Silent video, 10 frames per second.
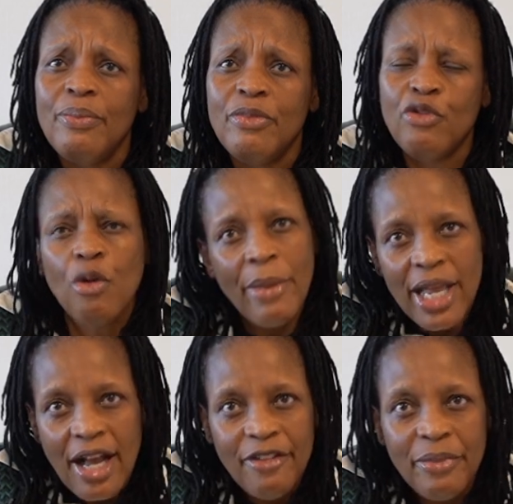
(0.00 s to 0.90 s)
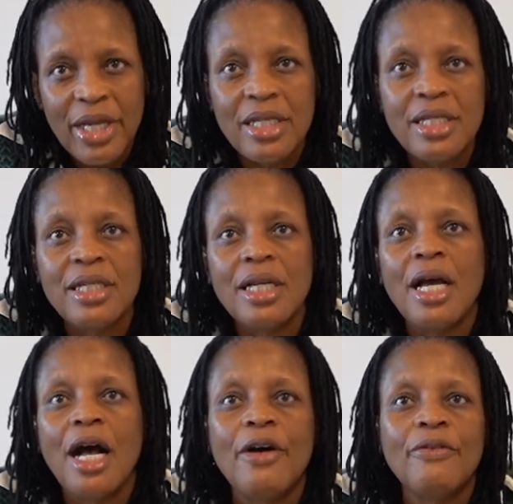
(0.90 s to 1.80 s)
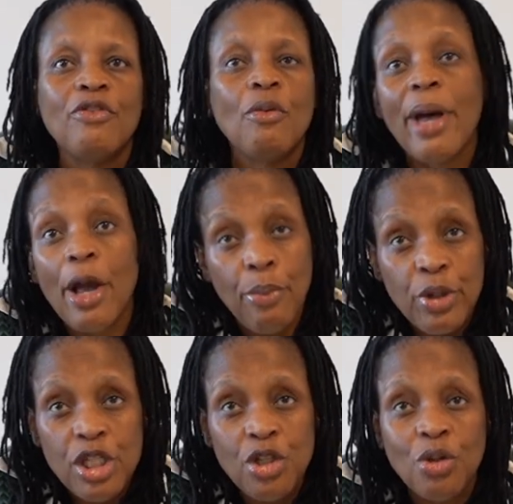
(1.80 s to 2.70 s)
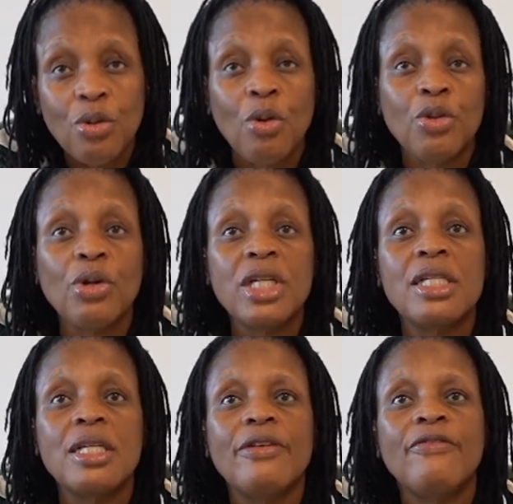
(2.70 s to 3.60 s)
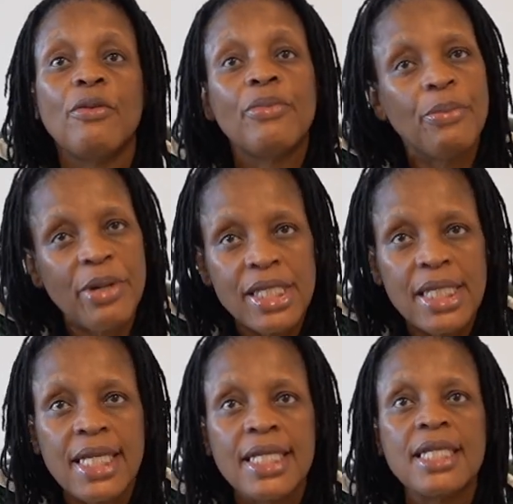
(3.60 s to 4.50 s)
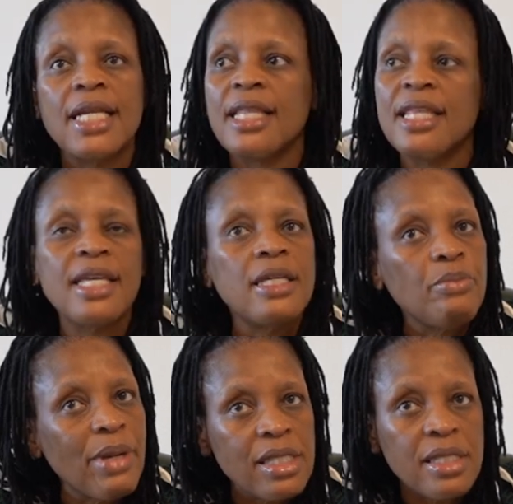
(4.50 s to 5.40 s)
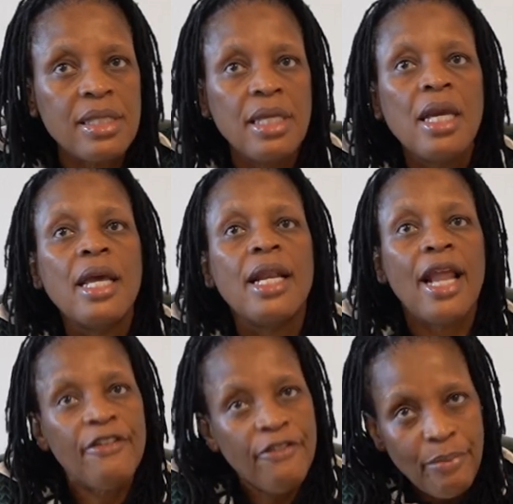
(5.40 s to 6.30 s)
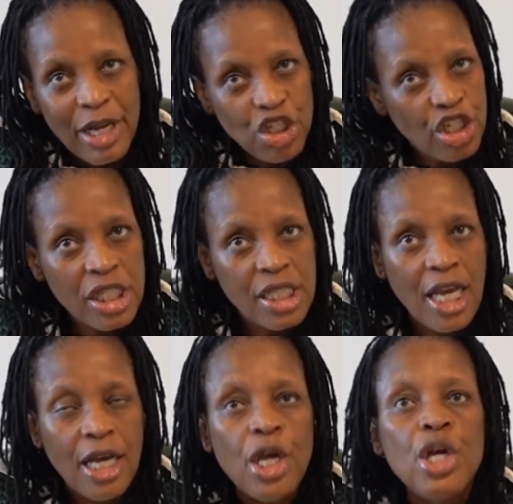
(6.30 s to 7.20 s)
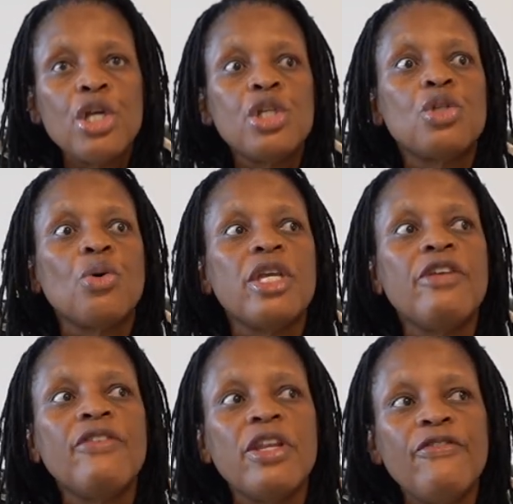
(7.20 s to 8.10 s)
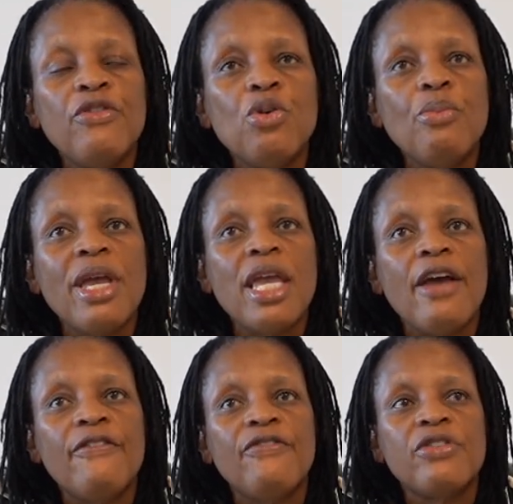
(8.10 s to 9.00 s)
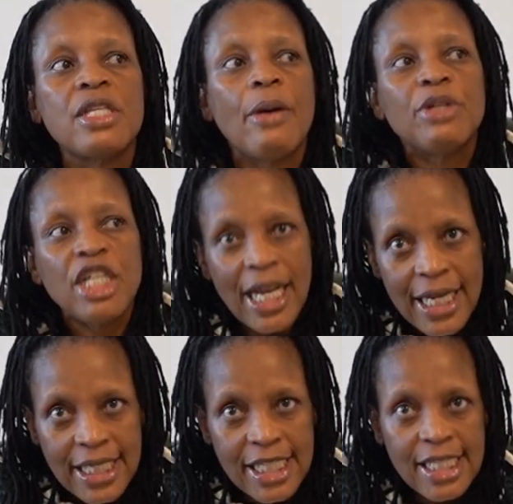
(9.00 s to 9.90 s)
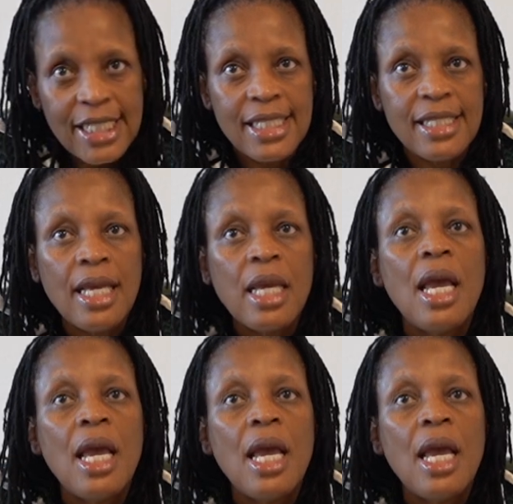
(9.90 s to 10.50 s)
from my government, from my appointing authority, from the president, and I think it makes life much easier. So even if you may have some challenges,